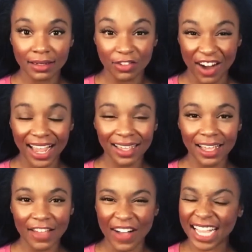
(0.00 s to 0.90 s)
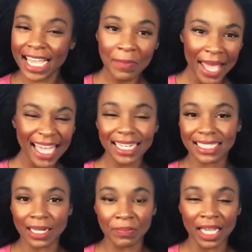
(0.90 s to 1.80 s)
Right? If I keep hitting
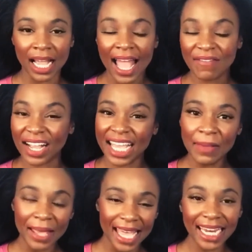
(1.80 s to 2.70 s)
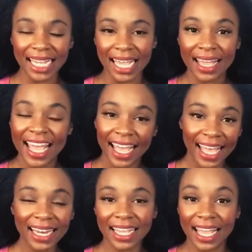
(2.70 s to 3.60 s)
something, if I keep hitting it,
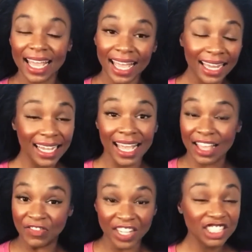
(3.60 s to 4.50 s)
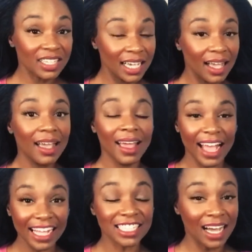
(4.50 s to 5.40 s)
eventually
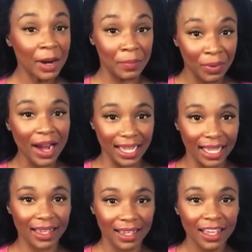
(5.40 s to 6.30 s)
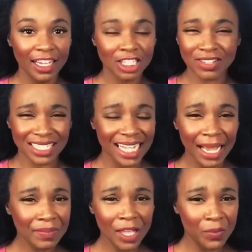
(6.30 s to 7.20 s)
it's gonna break. So the
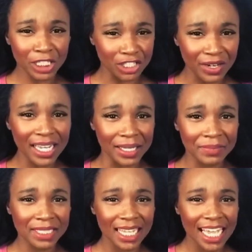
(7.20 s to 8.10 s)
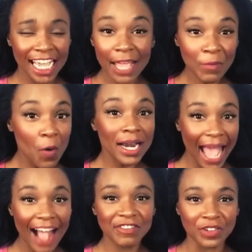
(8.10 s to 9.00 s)
same thing with dreams. Keep going
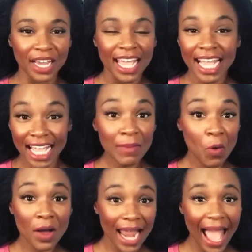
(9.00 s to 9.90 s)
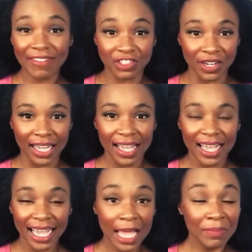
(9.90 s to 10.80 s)
after it. Keep going after it.
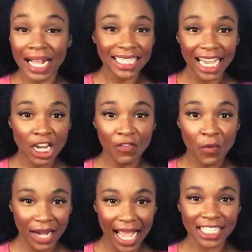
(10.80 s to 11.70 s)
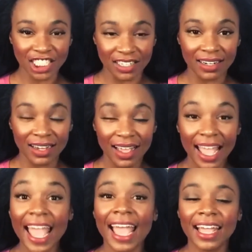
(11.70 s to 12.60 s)
Keep not taking no for an answer,
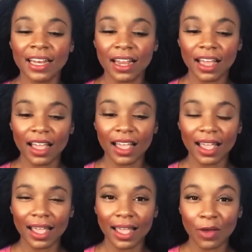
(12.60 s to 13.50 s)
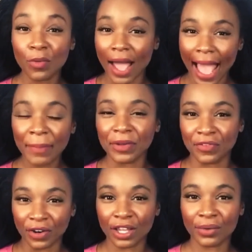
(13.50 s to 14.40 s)
and it will happen
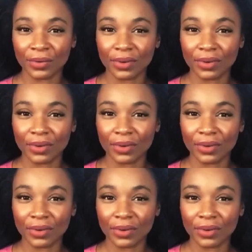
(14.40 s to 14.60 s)
for you.